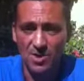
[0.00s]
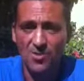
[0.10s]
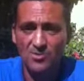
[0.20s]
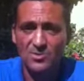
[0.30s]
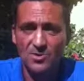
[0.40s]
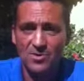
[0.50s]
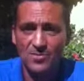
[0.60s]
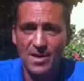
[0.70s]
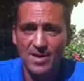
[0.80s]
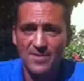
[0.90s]
hold your
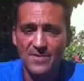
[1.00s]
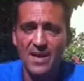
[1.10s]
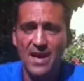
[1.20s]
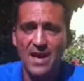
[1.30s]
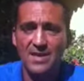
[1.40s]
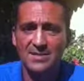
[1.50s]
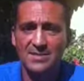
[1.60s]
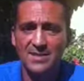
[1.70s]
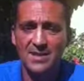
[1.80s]
breath and